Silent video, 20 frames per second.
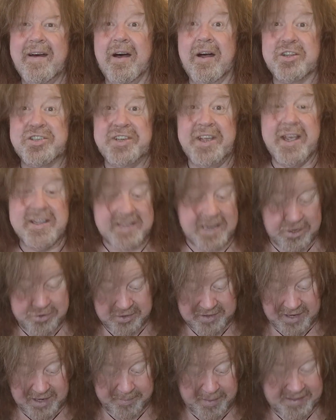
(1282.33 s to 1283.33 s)
Oh, cheers.
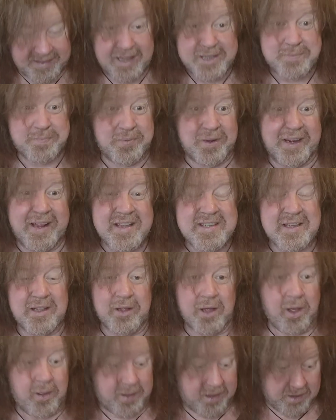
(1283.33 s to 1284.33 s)
Astradyne, mate, that's brilliant.
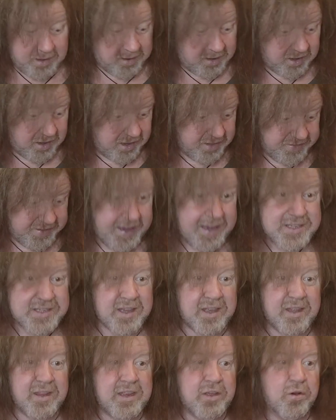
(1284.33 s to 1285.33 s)
Oh, are
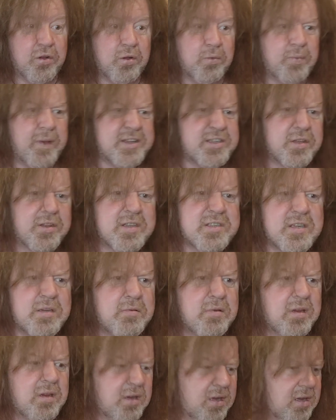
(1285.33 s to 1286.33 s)
they all basically, let's
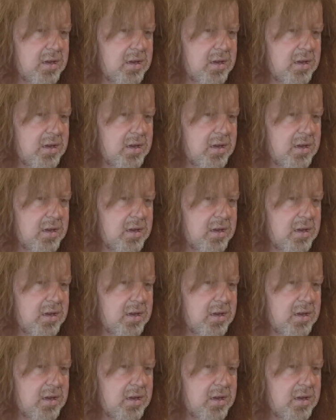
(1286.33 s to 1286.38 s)
see.